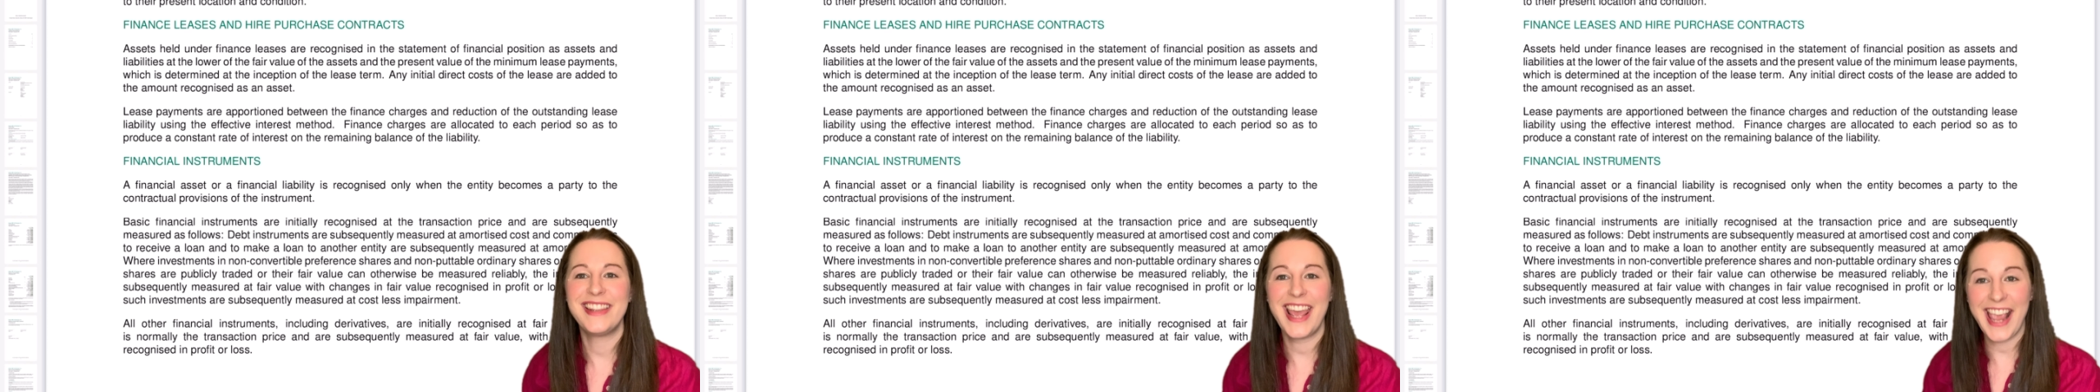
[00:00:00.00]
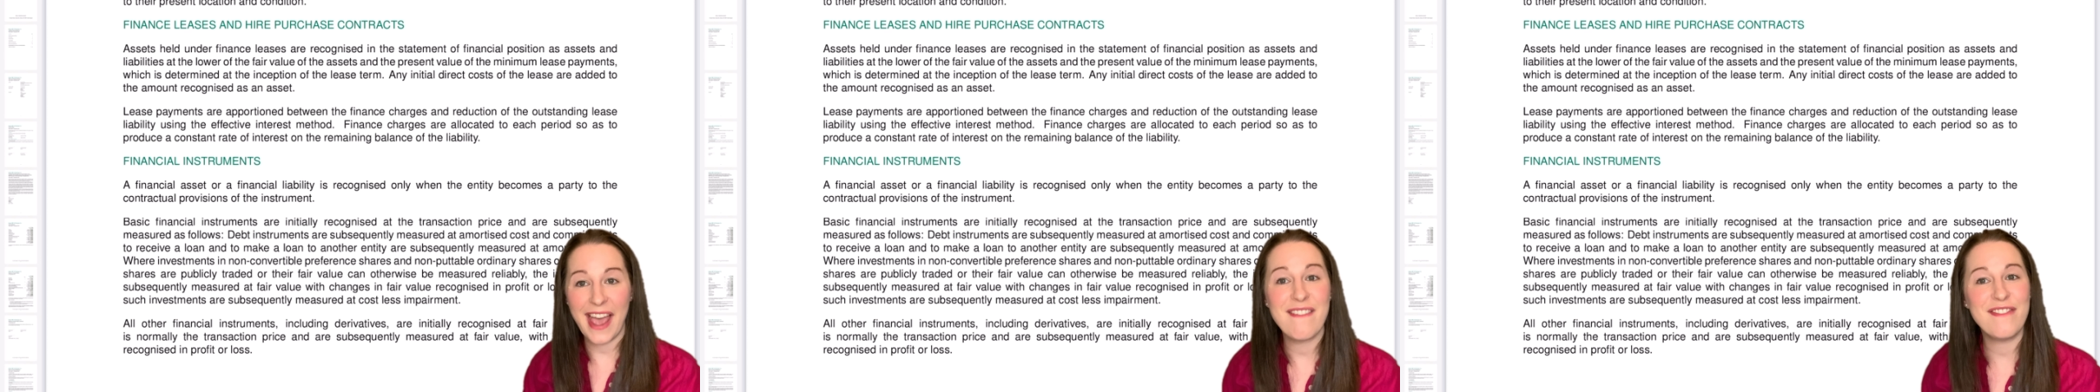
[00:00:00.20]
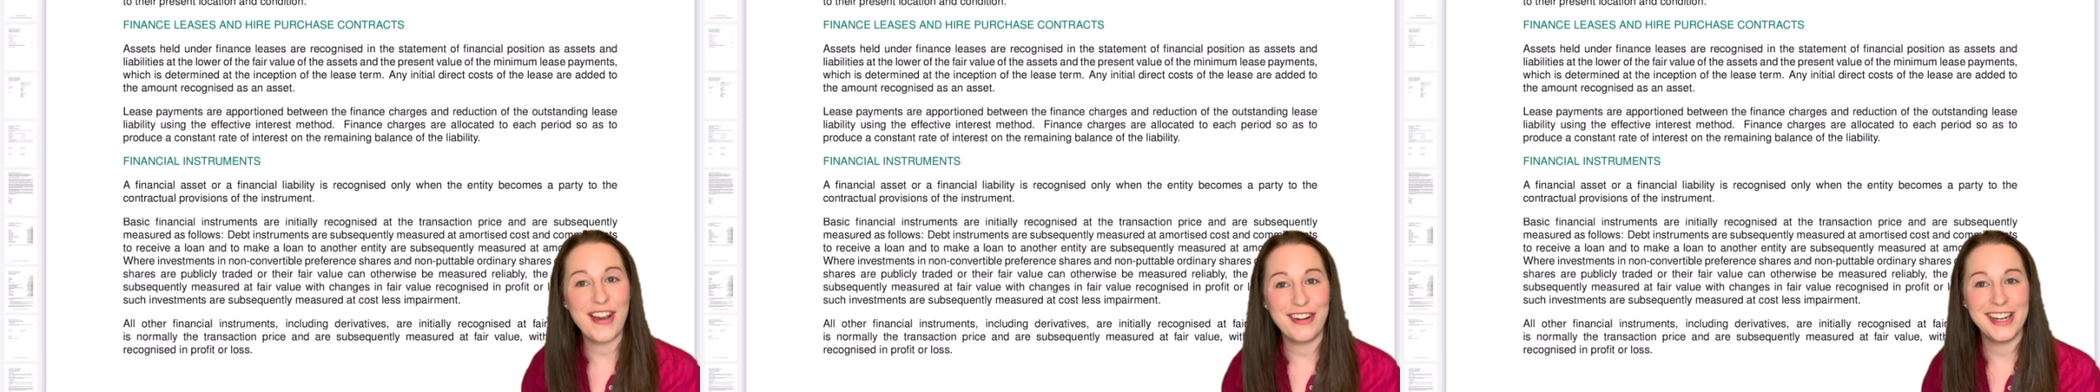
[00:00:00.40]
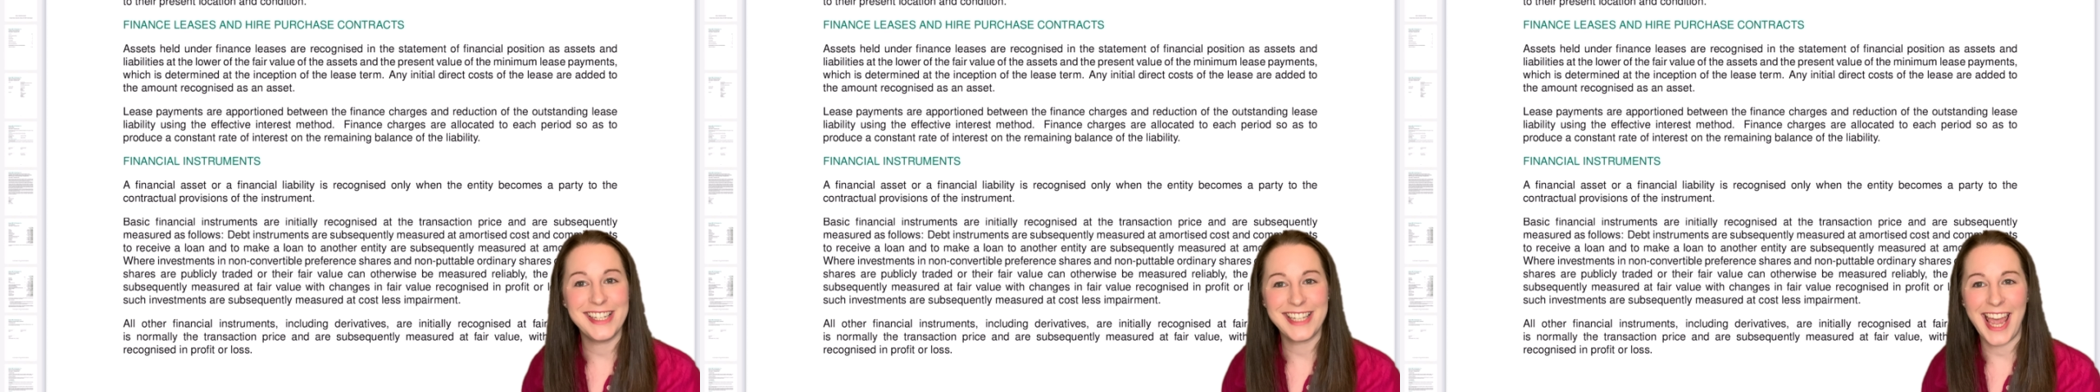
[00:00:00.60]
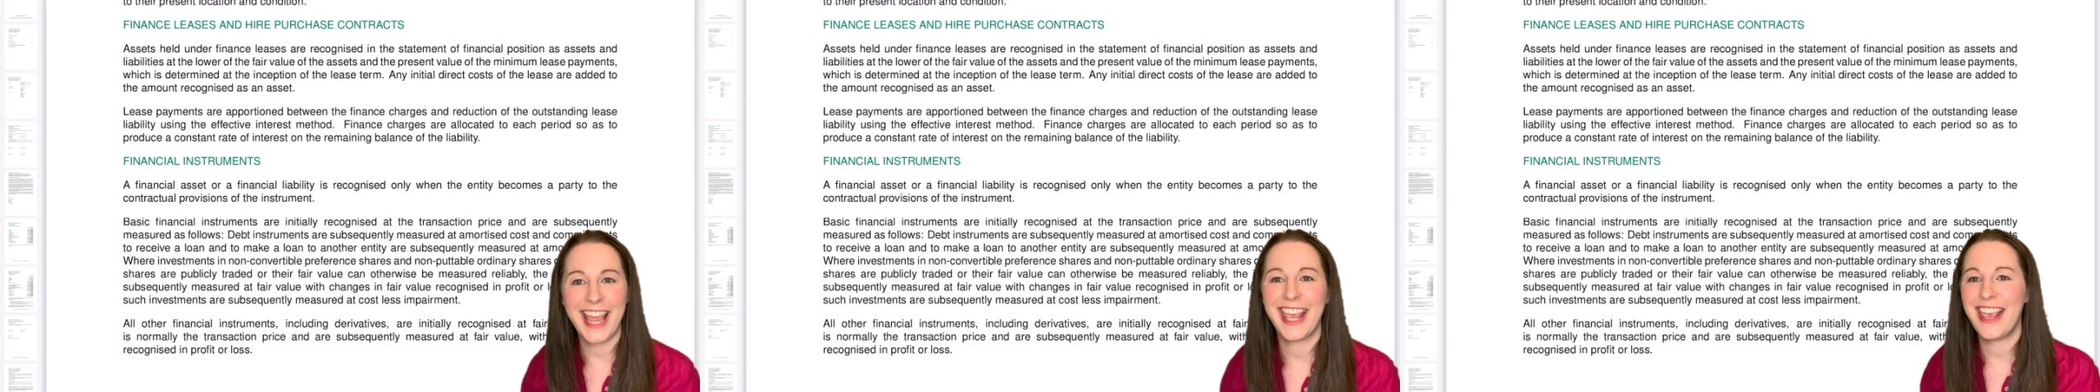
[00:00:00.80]
they get very
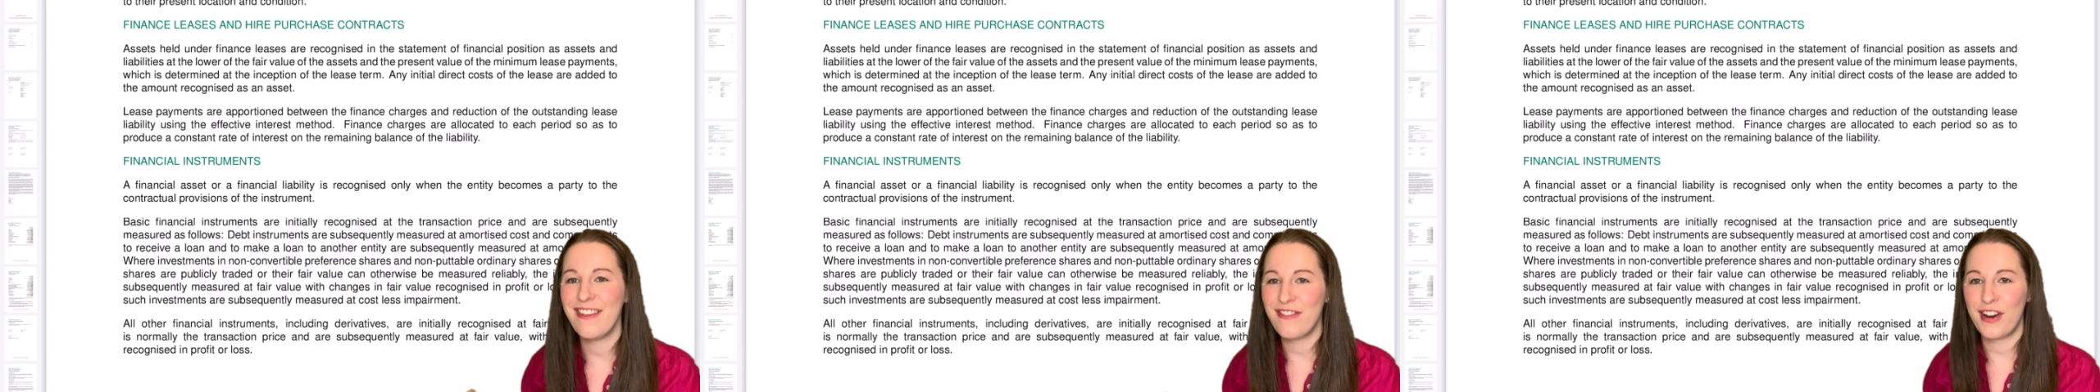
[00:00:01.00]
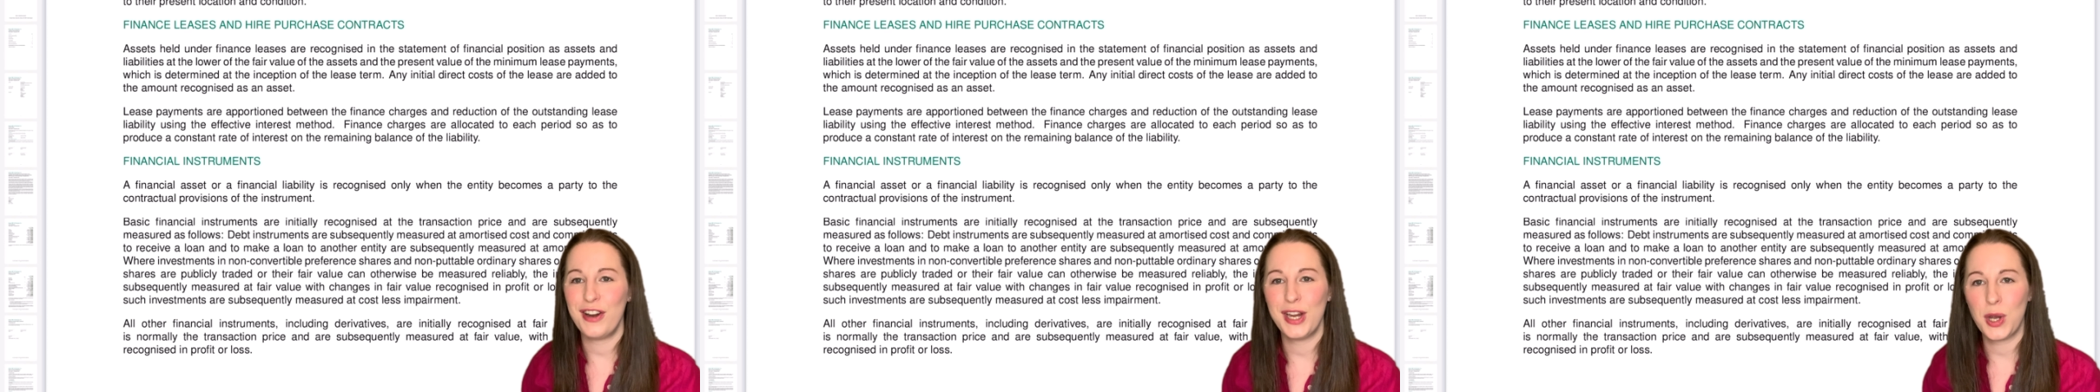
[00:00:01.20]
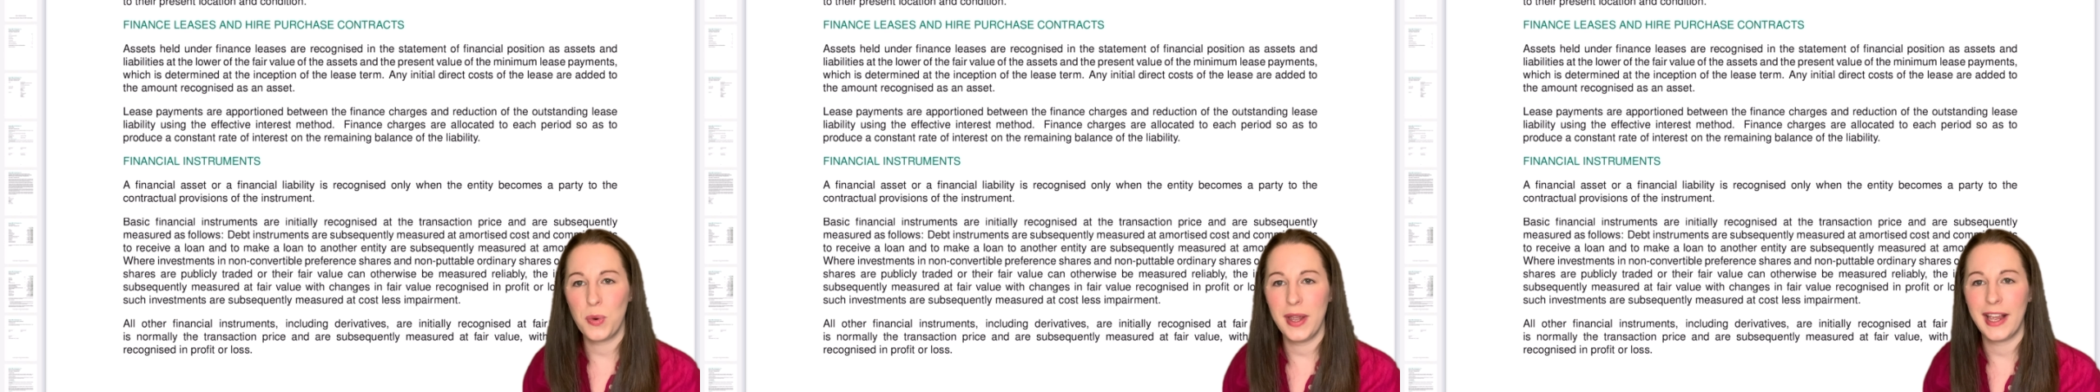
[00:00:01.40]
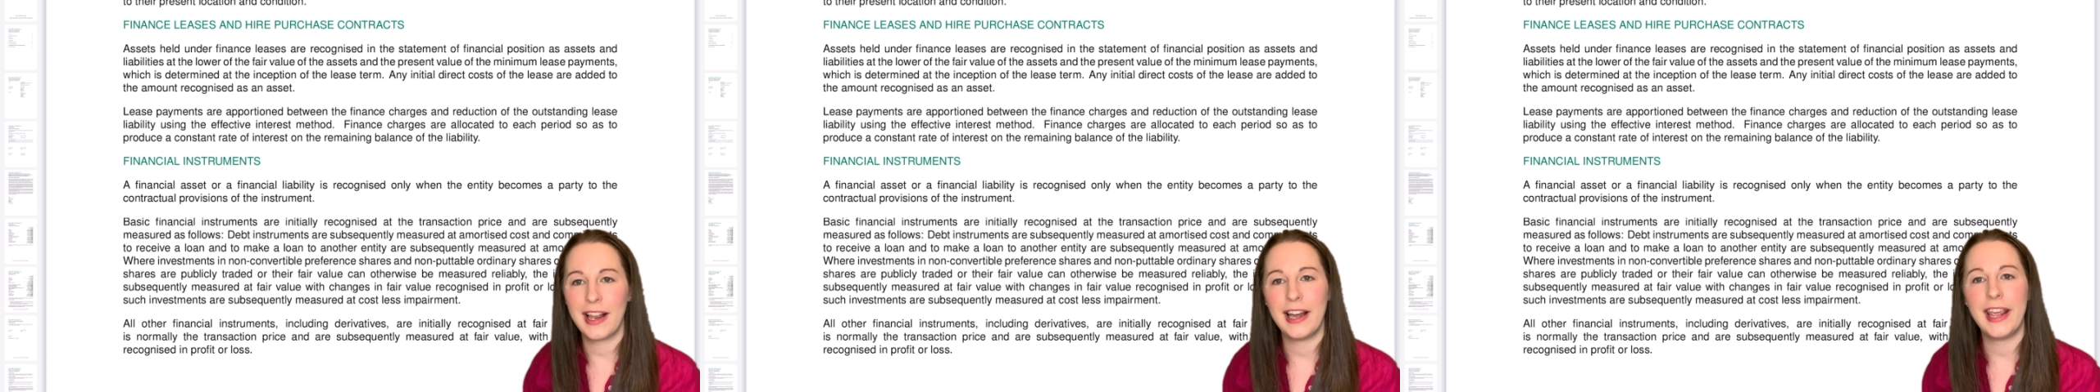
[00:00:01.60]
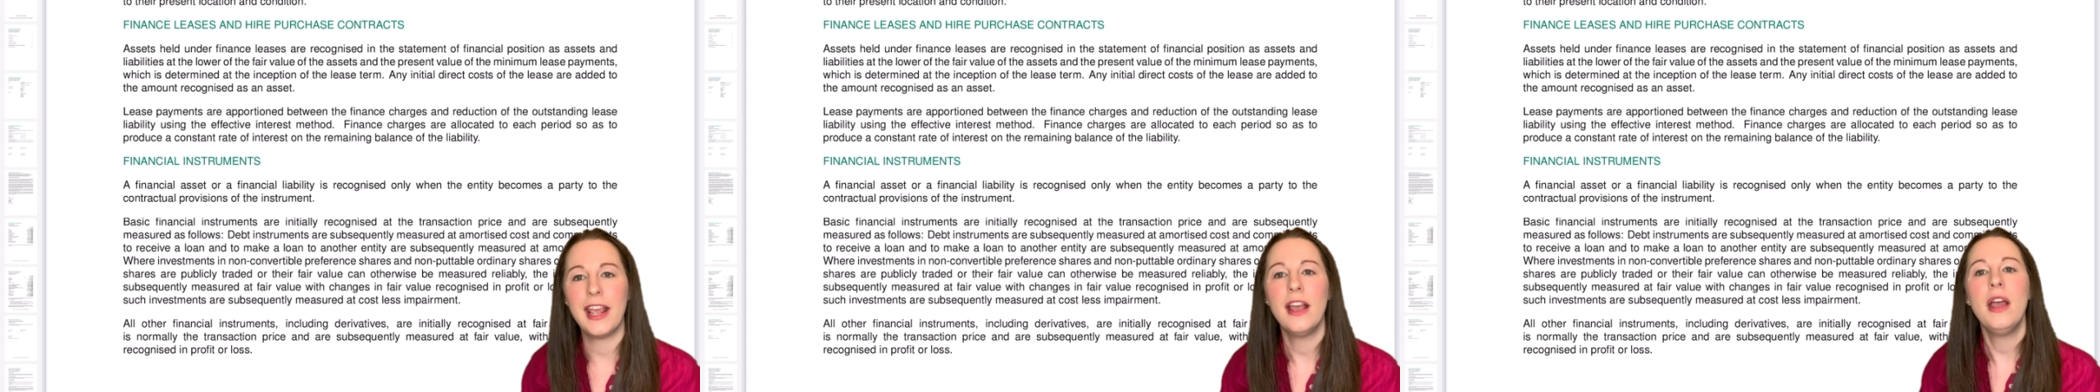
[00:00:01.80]
techy very
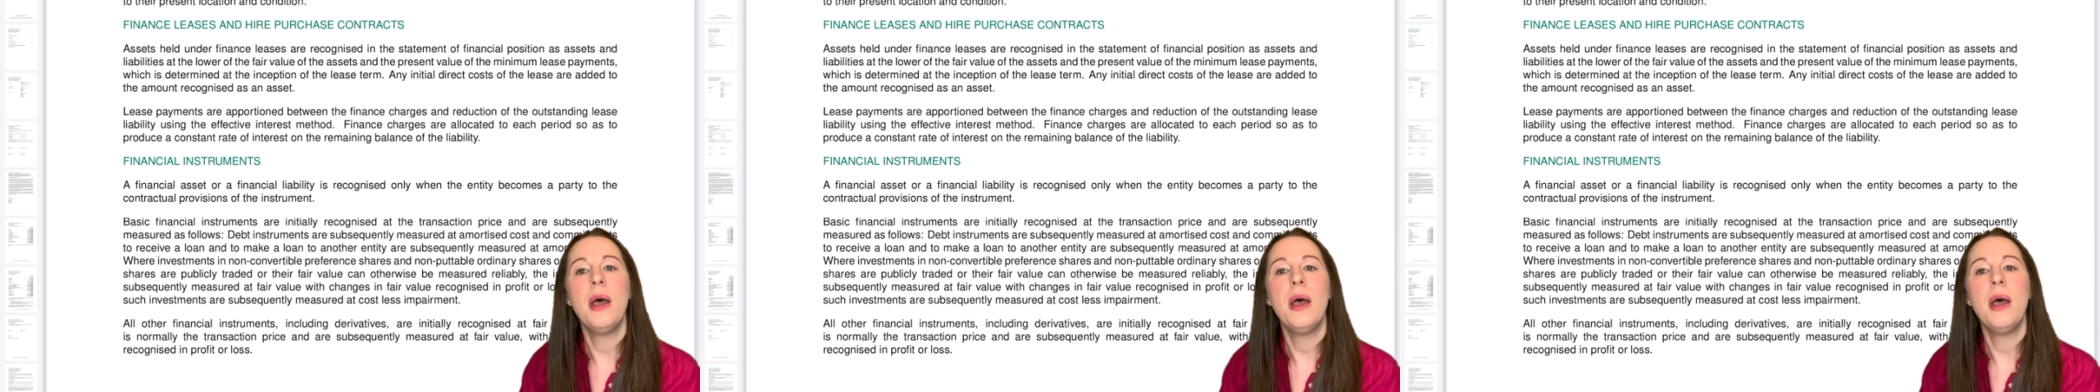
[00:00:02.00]
quickly.